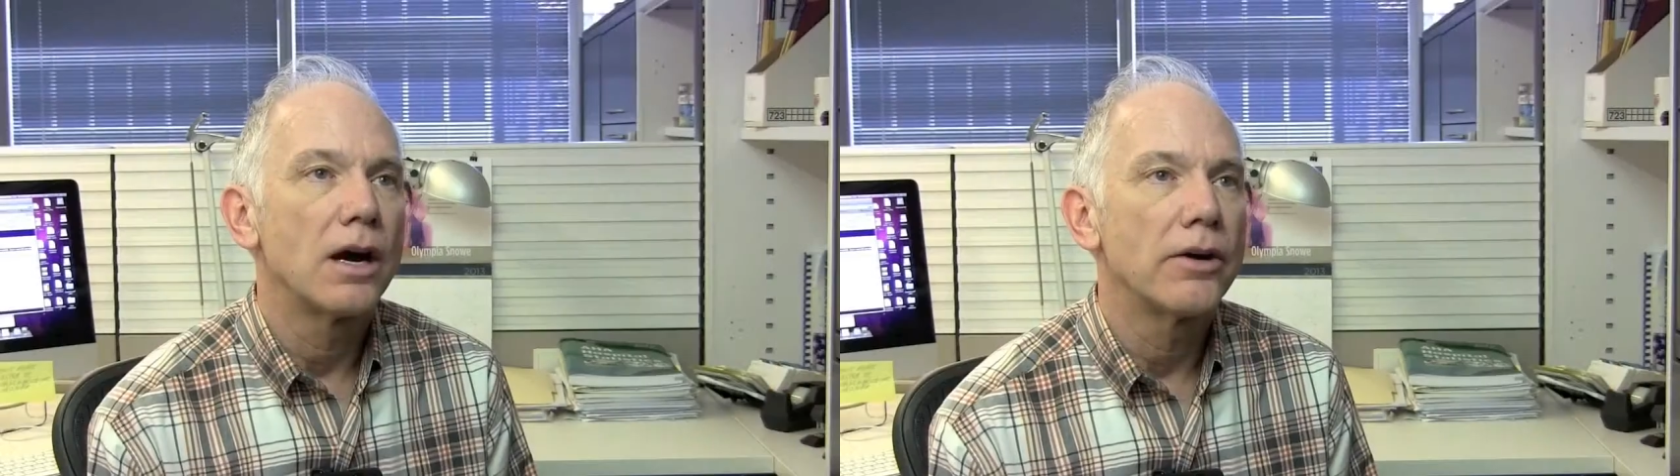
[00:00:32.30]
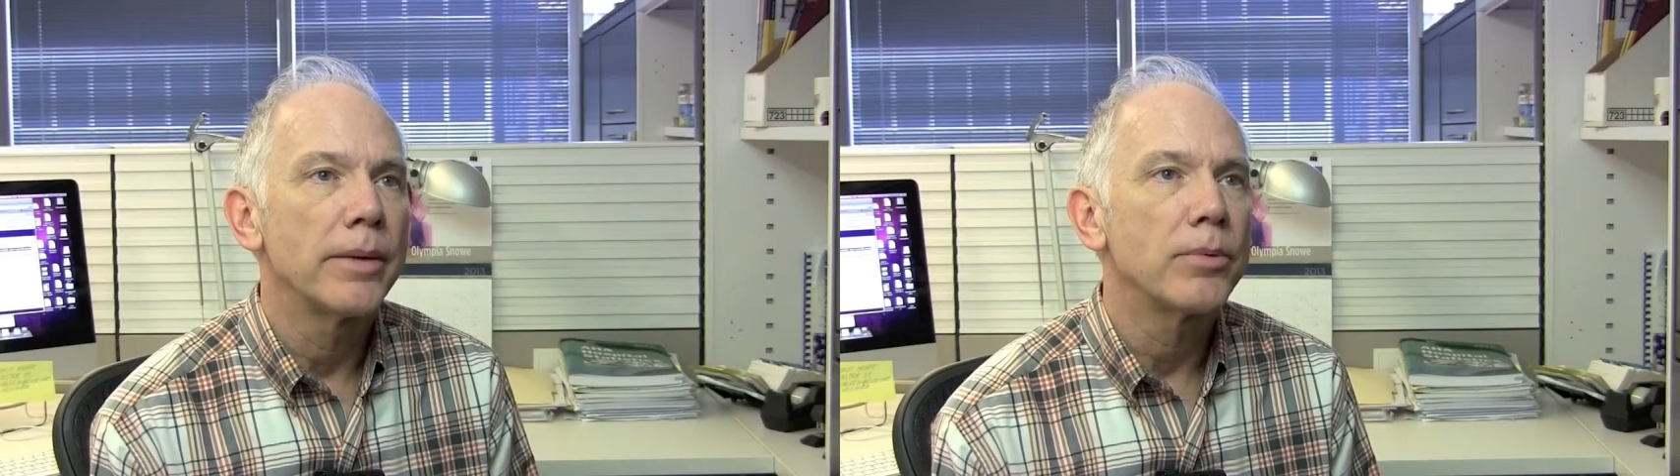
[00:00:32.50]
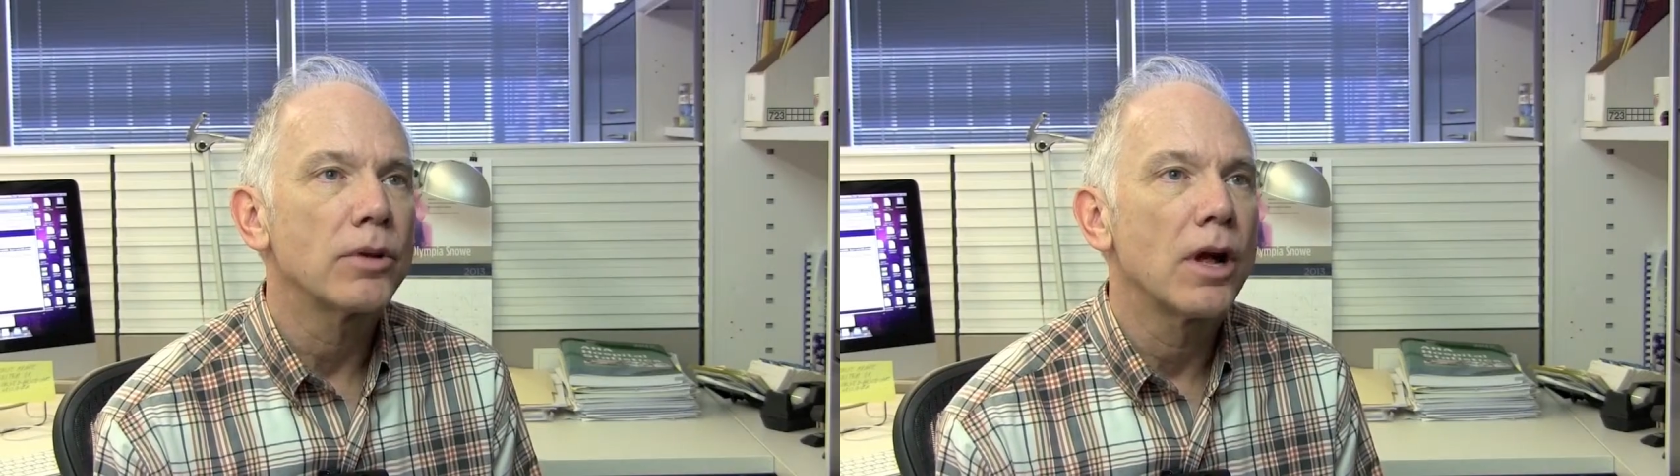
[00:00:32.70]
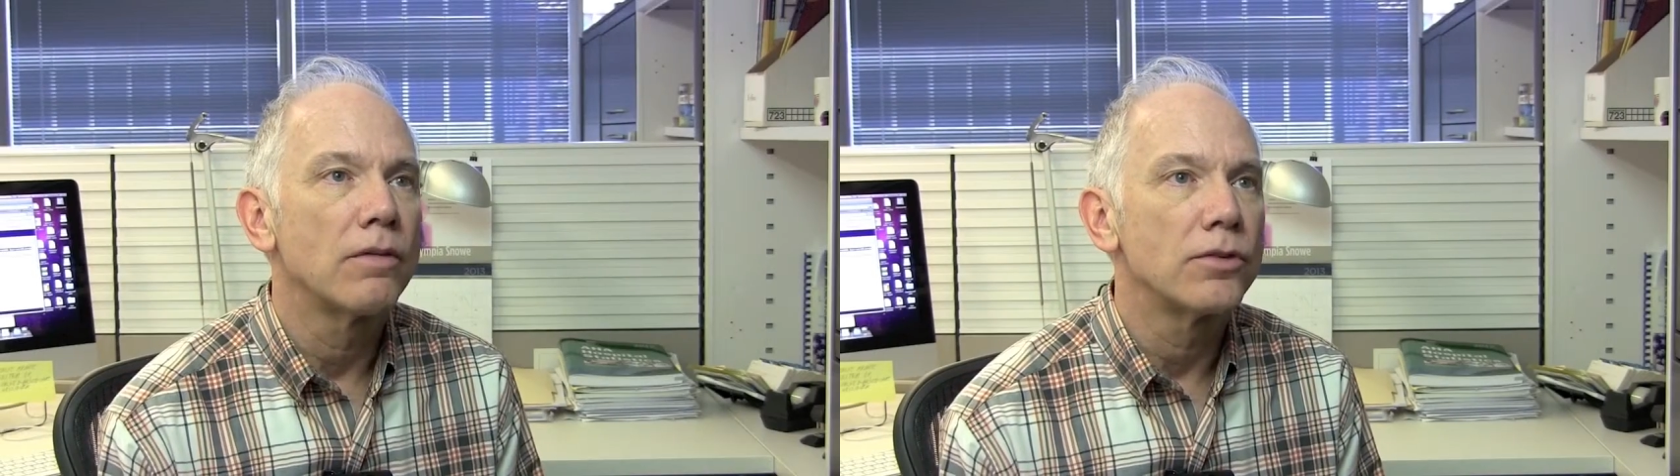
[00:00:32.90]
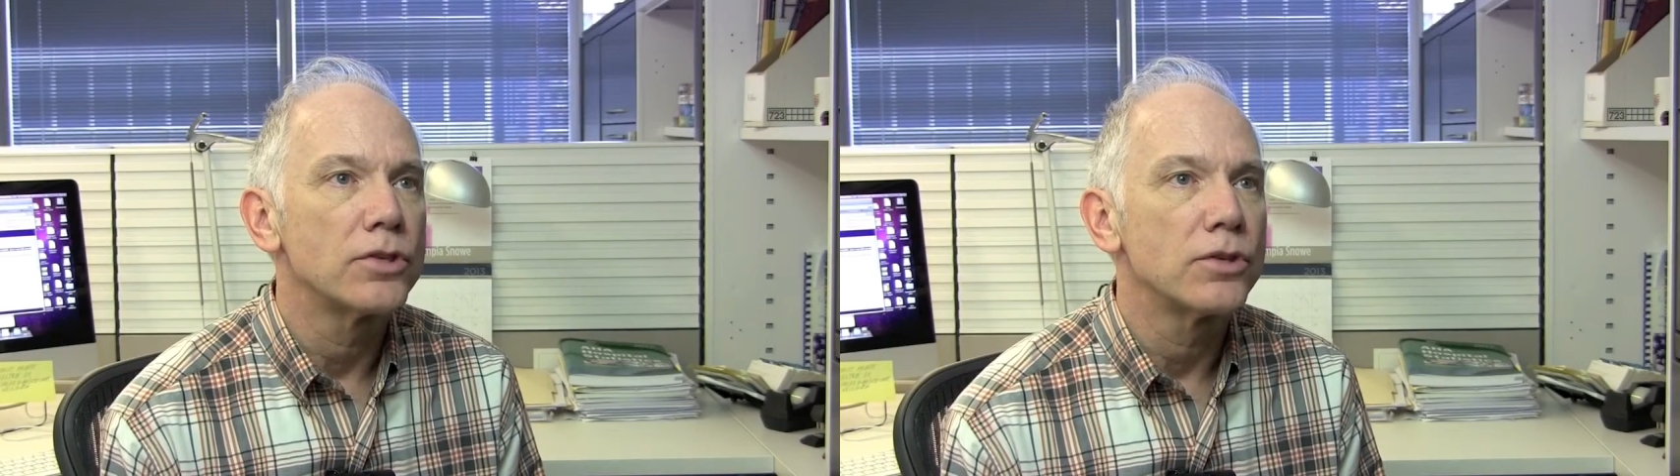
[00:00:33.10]
Our April
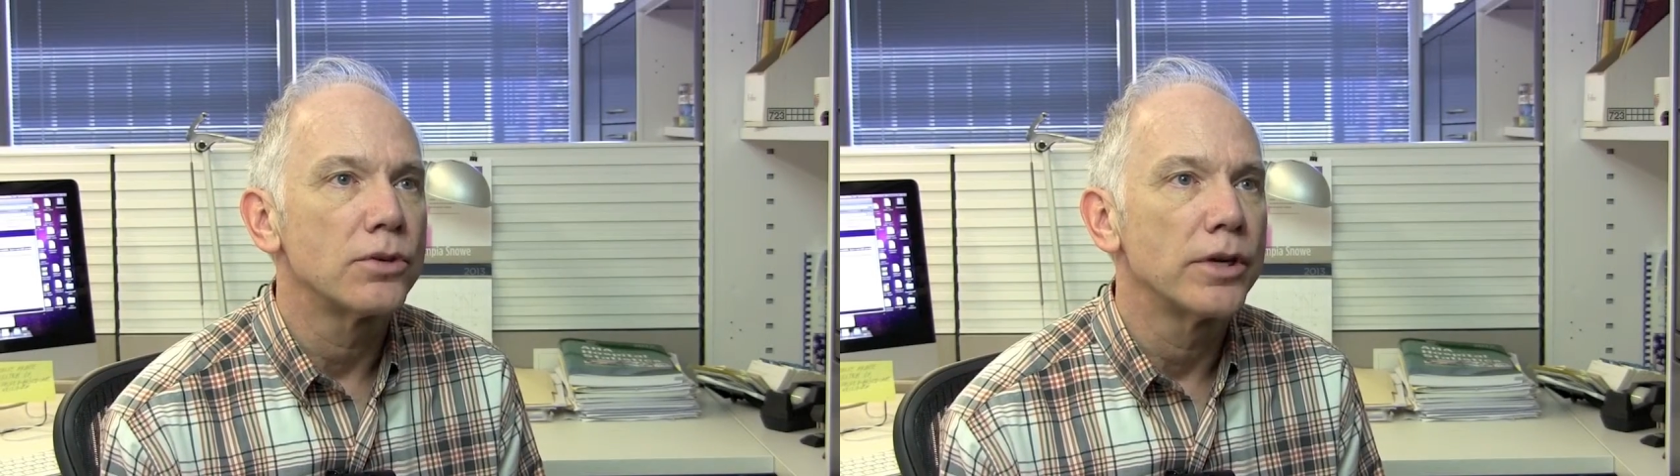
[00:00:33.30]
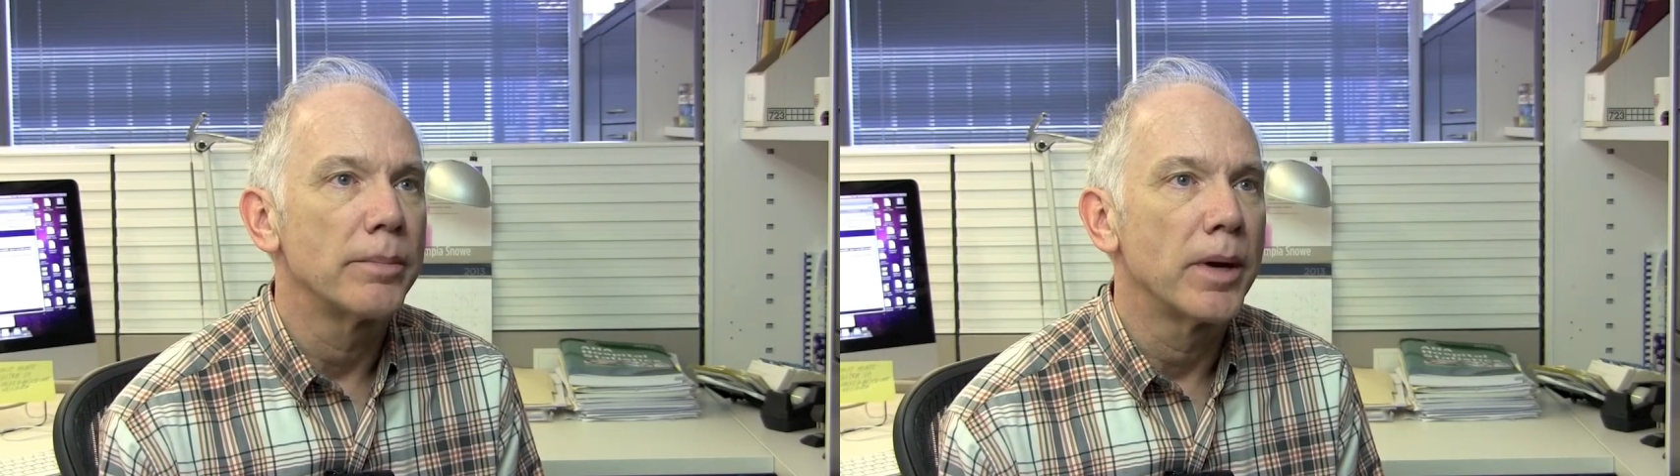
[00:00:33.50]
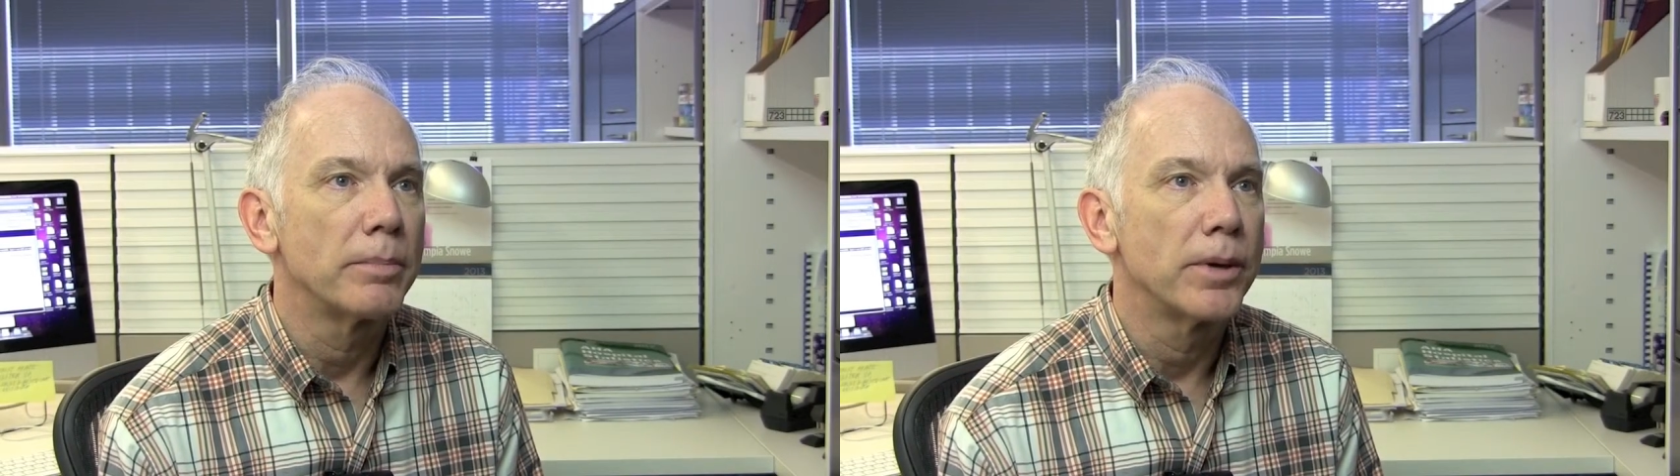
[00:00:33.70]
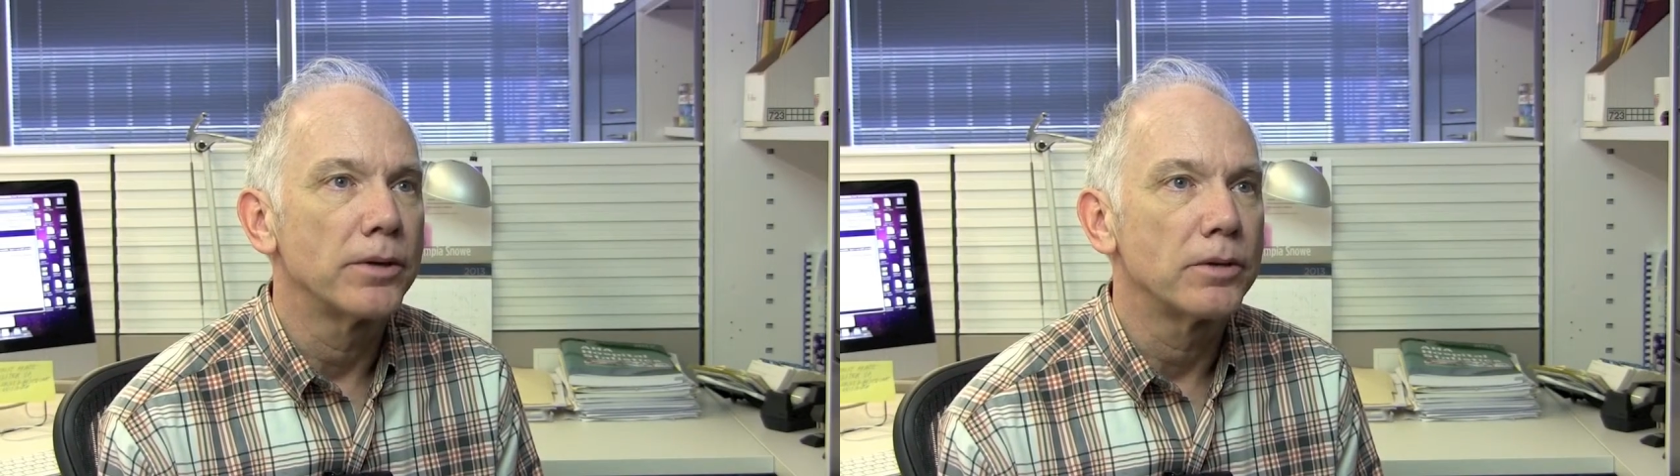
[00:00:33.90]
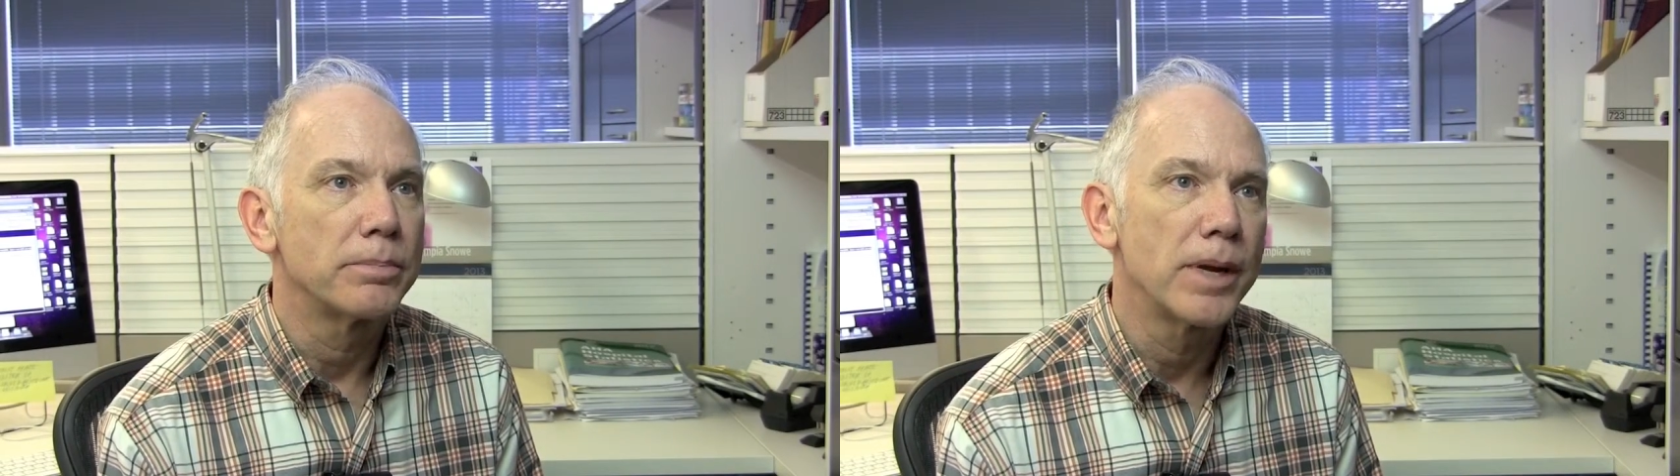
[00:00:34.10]
cover story about
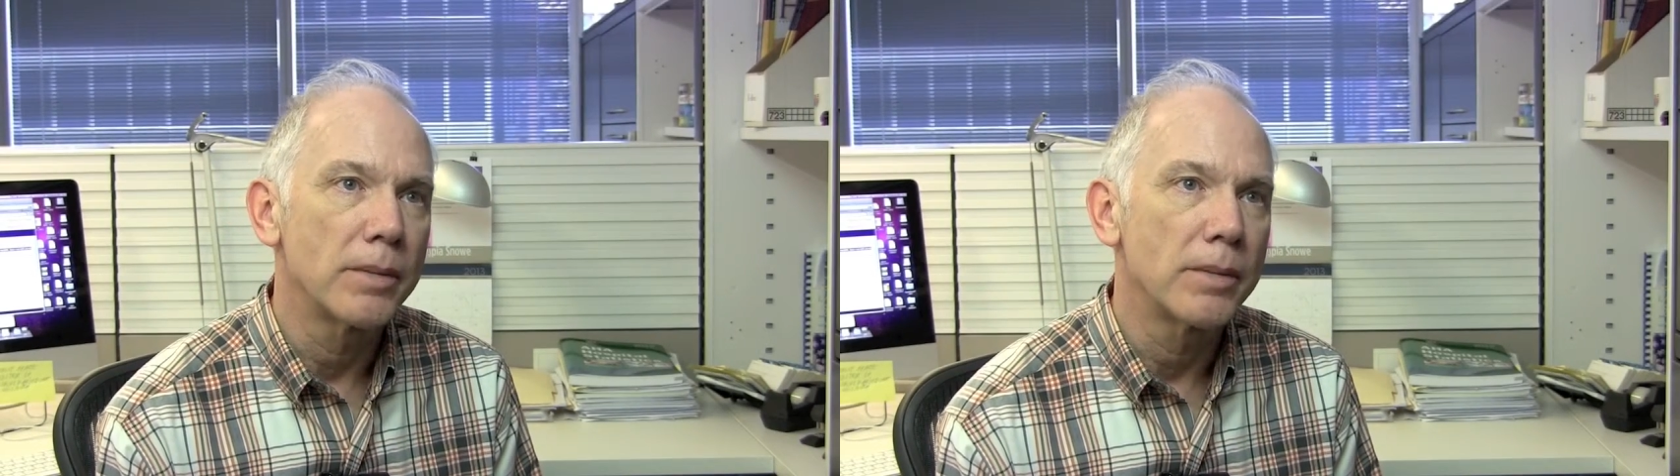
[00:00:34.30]
bundled